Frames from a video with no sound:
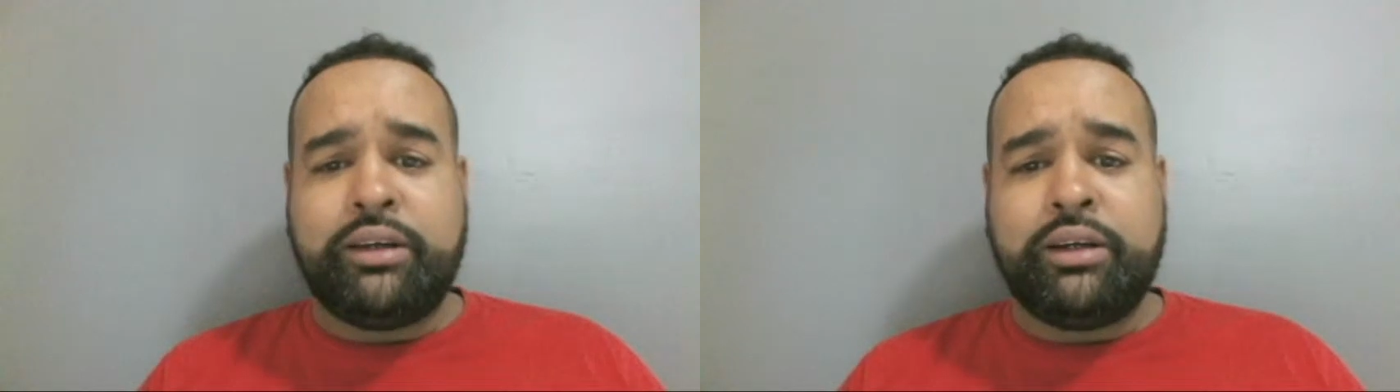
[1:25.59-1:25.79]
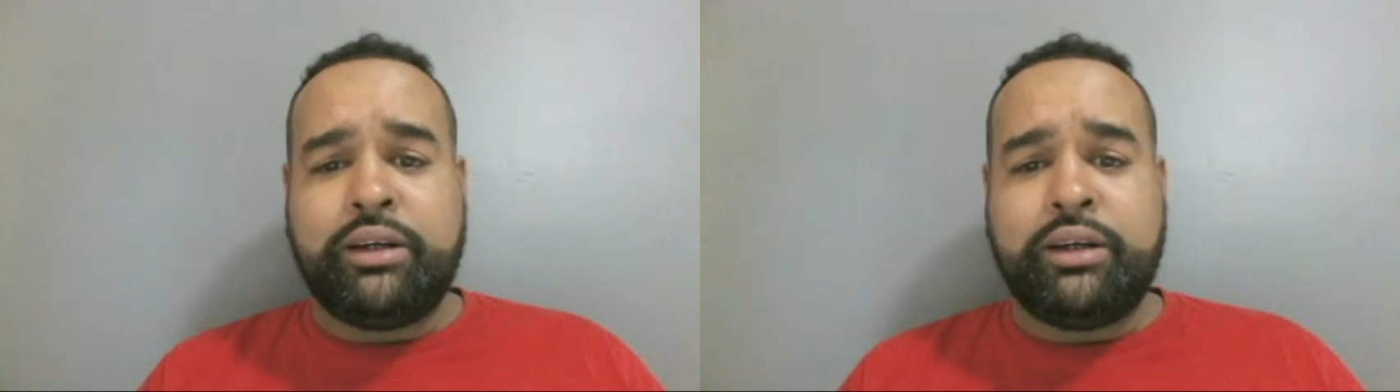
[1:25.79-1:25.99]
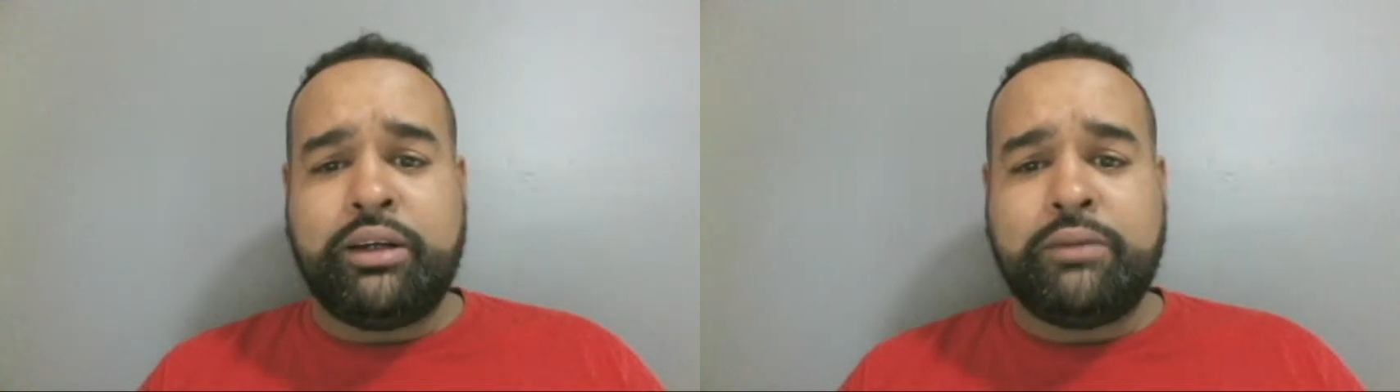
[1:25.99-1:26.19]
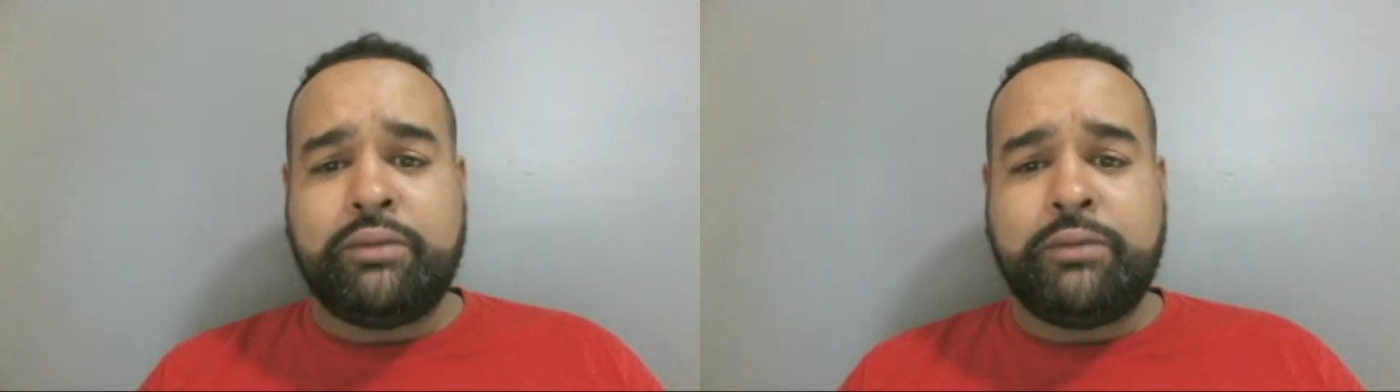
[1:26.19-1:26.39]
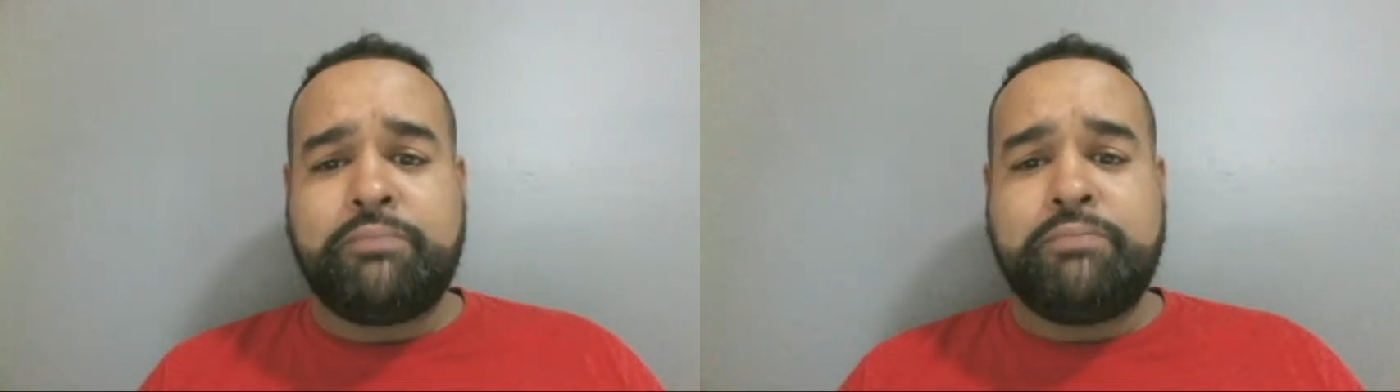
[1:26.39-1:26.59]
Uh,
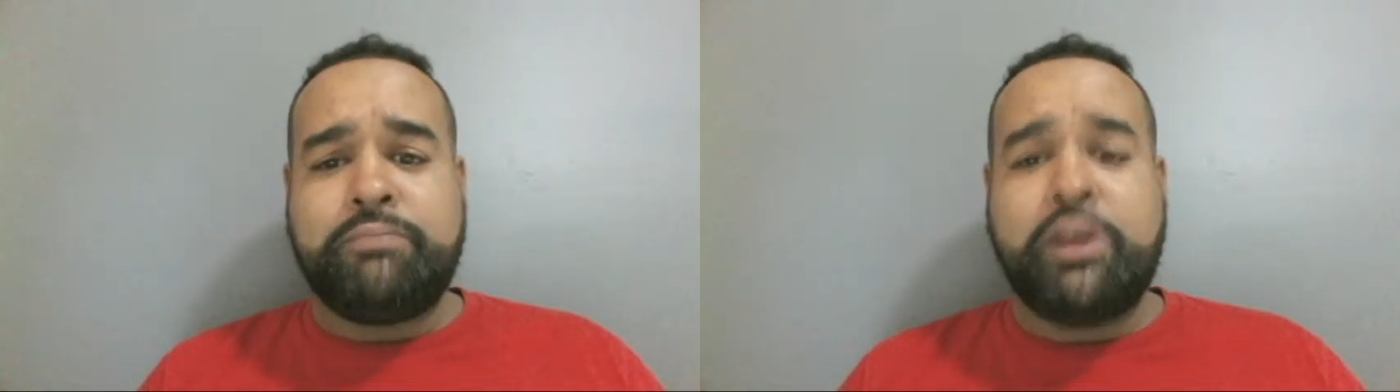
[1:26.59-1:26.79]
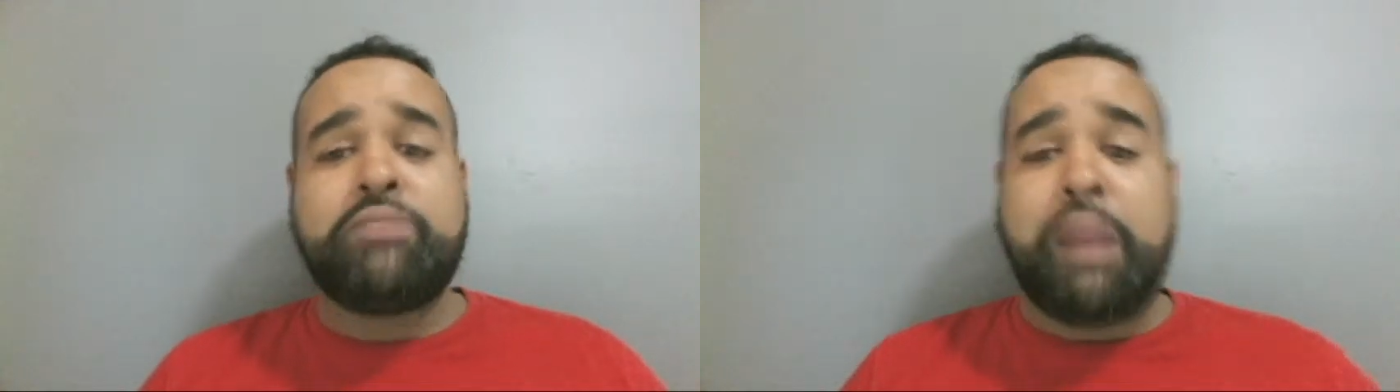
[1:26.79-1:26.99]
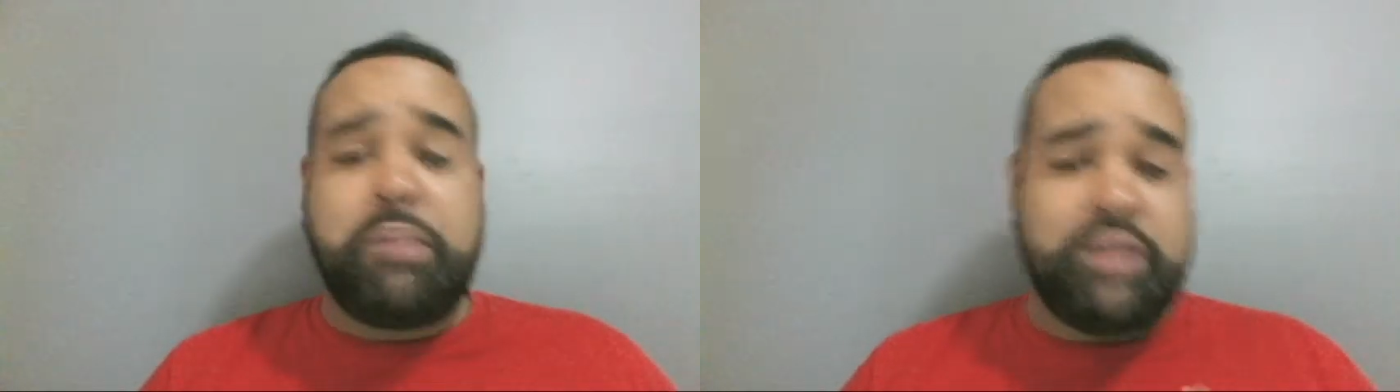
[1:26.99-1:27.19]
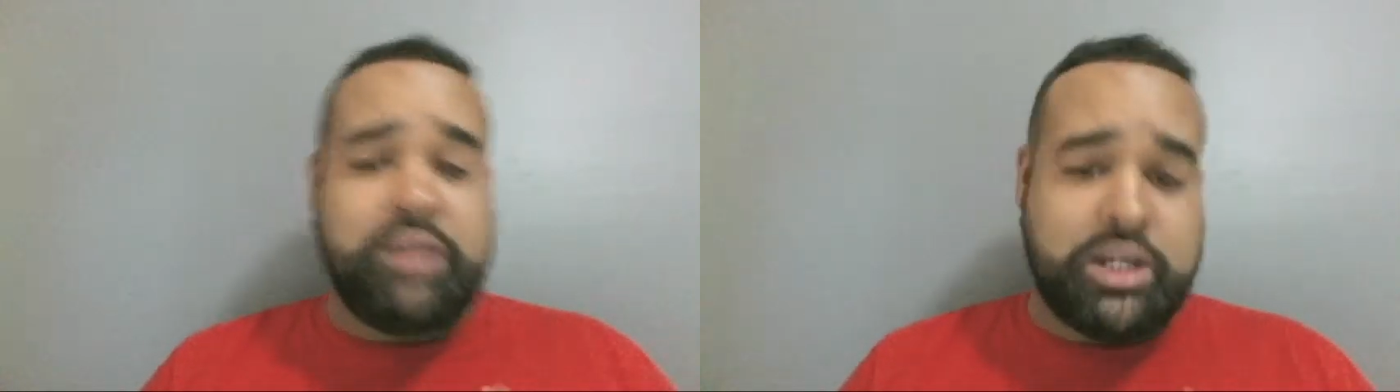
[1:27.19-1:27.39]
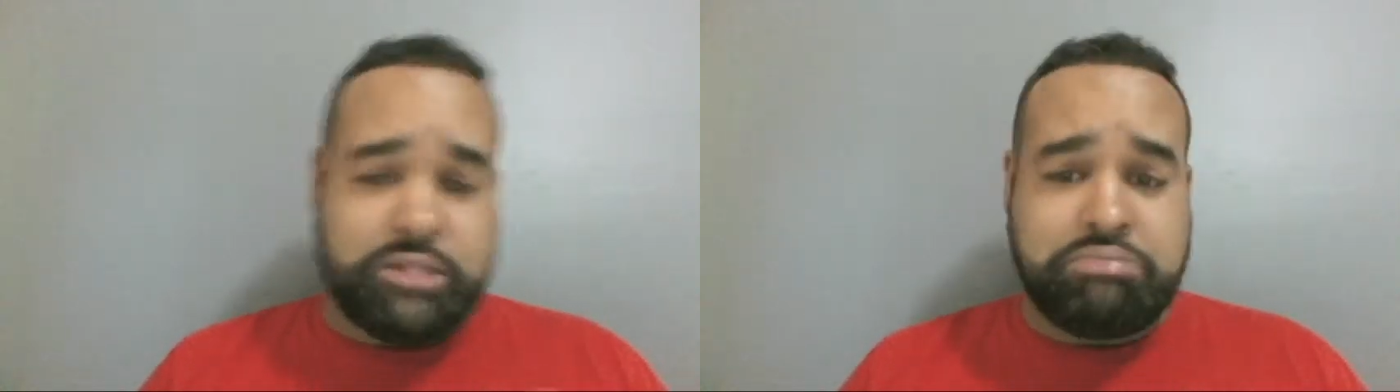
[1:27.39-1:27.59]
well, here's my
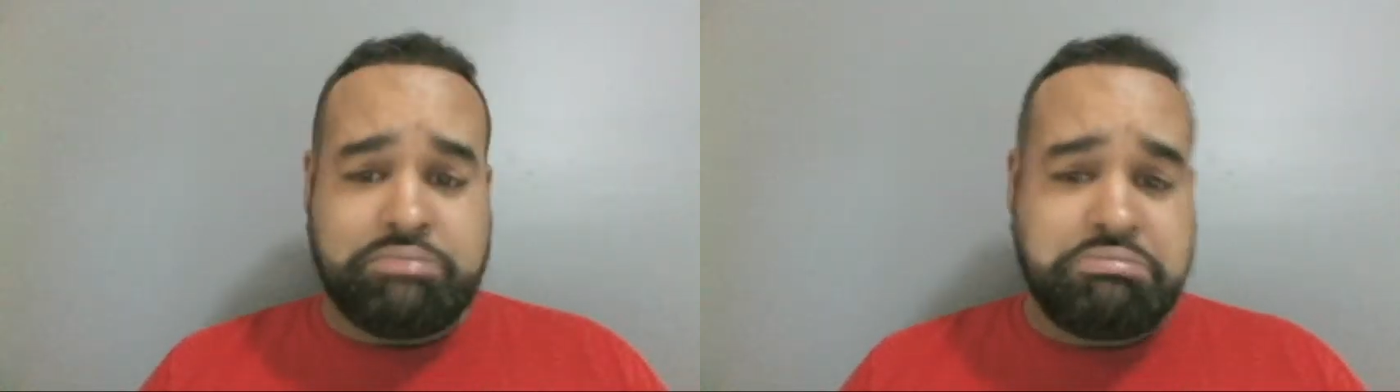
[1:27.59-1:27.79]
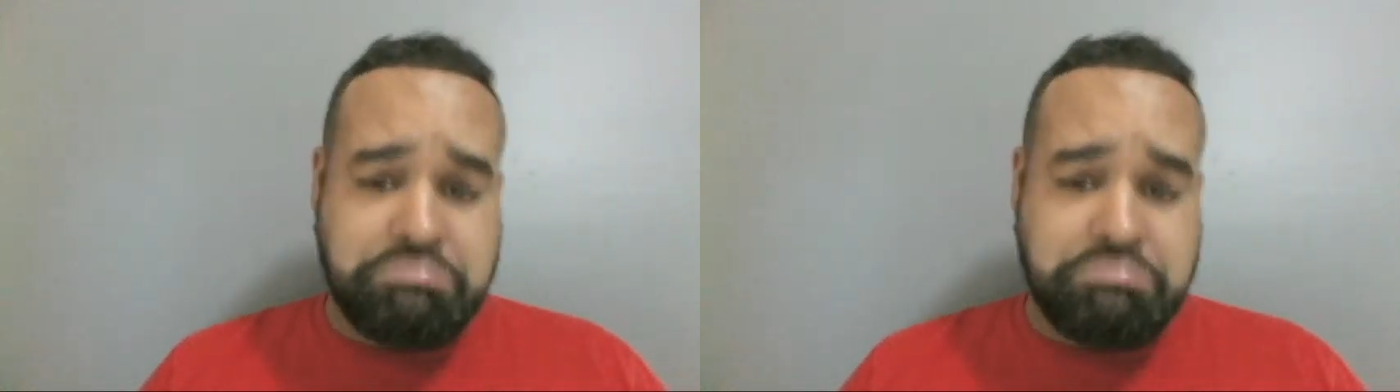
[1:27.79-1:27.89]
prediction.